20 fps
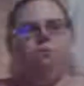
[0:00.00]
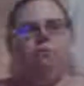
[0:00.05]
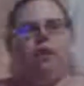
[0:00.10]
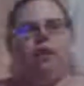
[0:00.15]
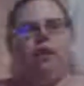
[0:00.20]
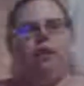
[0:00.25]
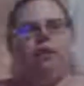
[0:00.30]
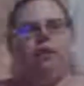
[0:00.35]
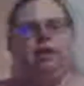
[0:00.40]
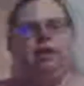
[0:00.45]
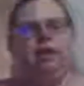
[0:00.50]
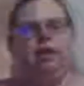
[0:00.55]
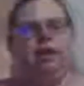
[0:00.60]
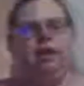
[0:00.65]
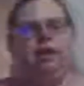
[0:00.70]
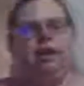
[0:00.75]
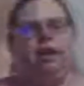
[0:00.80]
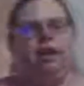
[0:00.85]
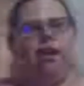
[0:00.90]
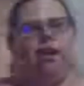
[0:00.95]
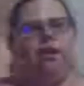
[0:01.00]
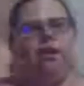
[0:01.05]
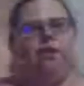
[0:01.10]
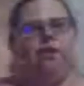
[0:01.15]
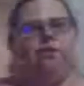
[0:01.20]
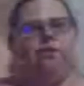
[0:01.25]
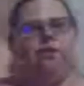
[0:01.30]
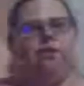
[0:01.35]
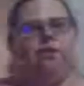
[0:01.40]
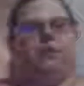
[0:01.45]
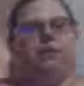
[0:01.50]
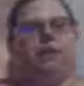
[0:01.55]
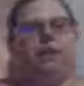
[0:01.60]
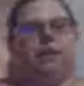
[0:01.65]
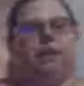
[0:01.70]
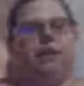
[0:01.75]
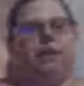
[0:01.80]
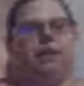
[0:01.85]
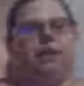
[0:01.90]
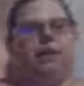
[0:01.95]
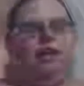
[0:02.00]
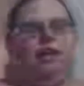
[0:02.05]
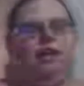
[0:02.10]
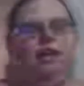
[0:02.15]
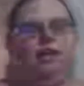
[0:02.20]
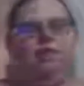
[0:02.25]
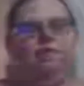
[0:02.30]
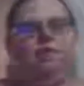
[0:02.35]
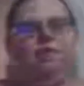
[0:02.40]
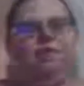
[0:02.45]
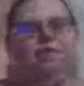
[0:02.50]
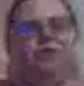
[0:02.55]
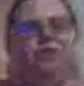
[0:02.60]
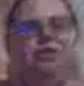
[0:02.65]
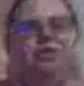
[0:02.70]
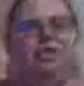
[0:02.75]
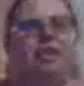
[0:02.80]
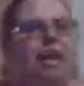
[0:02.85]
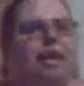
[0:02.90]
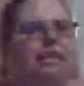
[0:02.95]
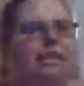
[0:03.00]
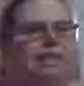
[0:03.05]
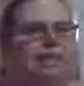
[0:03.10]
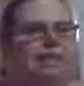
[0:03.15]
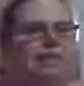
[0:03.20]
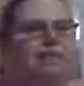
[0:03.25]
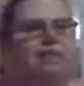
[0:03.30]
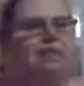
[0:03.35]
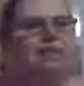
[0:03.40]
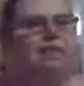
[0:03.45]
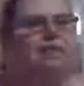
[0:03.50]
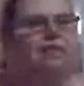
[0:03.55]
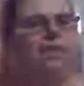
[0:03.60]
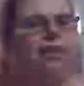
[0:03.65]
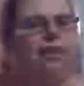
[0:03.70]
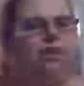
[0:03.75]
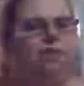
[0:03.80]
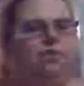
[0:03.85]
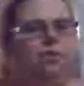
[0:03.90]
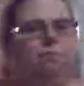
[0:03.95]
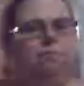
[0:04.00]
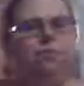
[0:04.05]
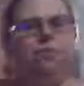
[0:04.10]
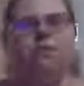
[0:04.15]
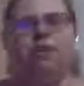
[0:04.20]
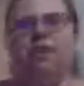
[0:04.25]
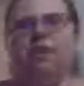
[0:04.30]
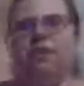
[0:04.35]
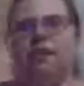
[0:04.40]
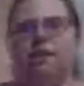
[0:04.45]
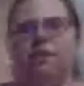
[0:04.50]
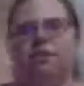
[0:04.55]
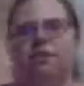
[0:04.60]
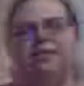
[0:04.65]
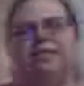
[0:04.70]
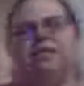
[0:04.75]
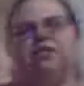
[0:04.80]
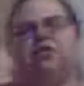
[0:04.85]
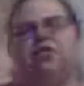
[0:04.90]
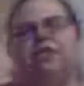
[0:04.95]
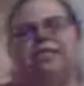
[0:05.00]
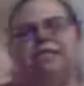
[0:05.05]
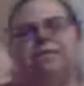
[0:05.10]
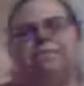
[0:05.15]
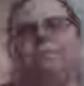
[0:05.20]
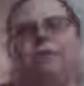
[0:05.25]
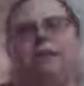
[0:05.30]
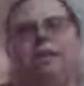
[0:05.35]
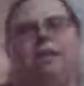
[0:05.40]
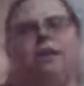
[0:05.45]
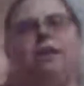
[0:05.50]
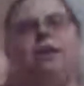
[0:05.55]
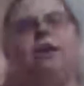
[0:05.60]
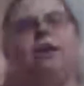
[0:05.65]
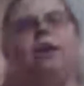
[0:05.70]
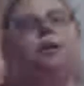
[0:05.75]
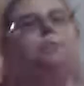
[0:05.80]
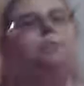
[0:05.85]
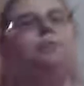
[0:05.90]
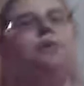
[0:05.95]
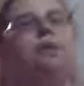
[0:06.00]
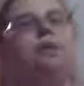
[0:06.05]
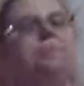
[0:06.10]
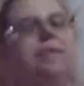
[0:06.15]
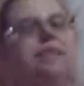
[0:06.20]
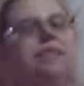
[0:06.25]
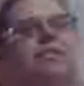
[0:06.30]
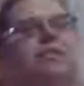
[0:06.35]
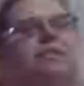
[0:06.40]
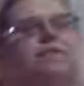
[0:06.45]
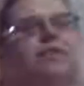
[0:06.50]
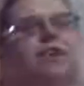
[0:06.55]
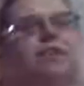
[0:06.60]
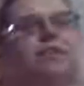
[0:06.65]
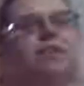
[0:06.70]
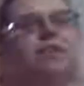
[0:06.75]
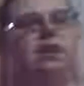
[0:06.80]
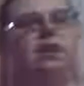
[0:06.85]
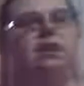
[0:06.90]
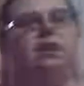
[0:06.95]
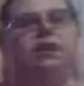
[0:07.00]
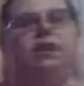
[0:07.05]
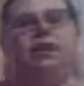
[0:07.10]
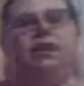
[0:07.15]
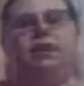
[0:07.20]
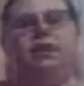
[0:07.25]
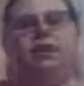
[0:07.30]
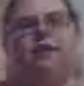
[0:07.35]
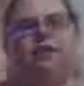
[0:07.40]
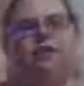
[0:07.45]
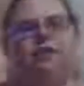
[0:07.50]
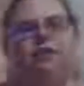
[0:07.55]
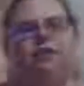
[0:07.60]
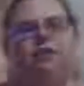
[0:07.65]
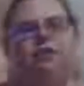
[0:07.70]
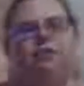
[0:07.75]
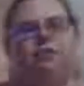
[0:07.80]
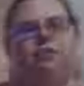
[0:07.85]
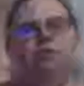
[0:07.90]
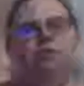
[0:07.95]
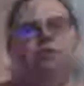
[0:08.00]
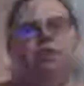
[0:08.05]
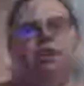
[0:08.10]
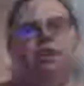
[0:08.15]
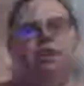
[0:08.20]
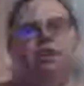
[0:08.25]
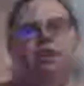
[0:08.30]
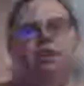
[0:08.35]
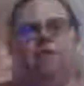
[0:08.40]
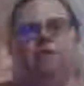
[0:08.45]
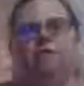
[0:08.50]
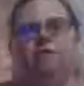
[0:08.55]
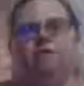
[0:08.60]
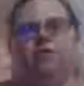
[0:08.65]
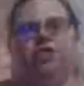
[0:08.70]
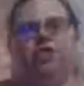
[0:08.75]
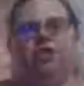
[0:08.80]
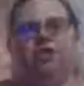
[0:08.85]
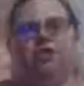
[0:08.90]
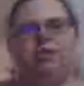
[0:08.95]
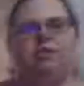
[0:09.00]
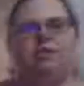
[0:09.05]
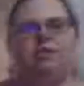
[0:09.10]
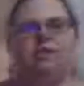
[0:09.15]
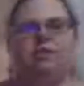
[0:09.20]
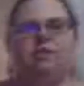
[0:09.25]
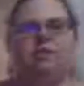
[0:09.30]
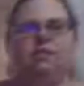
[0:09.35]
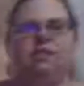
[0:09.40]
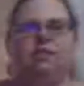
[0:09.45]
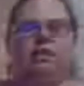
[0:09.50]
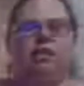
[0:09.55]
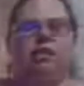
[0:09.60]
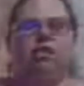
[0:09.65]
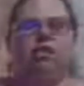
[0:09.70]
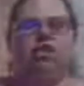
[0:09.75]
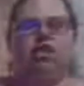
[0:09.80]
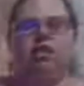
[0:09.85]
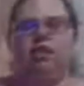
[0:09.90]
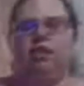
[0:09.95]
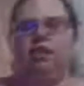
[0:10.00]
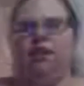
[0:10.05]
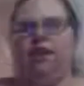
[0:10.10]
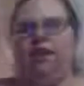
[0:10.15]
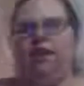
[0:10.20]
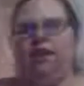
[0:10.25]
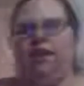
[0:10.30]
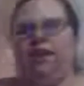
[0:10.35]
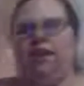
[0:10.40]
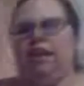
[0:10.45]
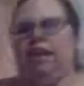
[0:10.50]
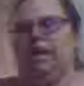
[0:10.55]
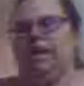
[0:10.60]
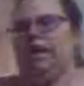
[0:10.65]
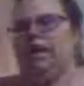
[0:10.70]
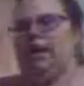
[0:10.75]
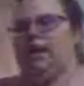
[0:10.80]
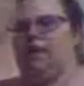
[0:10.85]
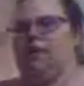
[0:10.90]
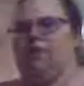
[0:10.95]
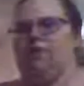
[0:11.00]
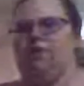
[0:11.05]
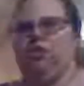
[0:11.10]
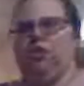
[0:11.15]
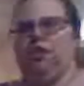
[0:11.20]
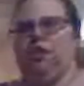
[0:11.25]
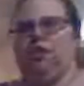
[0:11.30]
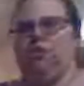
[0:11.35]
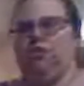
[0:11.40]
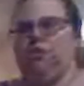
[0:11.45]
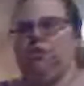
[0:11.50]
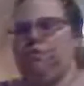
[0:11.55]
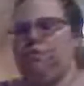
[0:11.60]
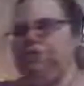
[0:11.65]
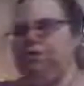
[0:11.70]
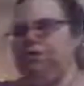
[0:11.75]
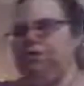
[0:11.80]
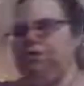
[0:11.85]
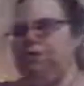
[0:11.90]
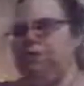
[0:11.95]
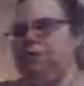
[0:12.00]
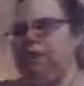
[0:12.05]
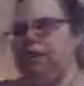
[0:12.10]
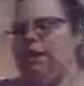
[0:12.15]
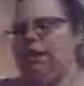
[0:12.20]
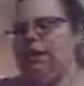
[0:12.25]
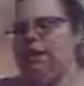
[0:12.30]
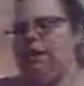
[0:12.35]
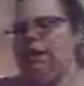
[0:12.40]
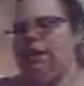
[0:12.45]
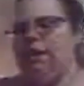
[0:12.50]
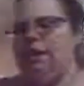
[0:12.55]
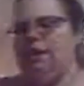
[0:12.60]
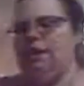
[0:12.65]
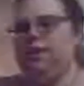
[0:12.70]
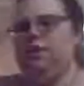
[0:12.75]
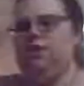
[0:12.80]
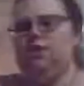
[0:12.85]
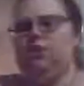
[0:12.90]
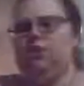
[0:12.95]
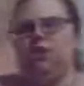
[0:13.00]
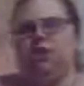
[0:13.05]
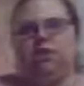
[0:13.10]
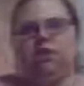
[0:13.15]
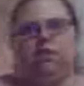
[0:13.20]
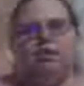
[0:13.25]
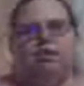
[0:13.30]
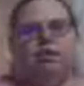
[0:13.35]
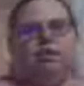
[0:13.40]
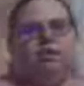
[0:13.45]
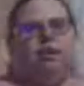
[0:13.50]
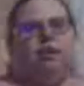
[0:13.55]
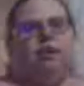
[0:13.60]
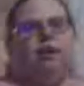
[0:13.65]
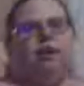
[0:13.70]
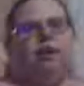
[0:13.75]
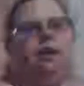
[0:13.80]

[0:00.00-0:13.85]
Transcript: Haley and I are going to get on figuring the editing stuff out, but right now this is just me putting myself out there and doing what I love, which is teaching and cooking good food and just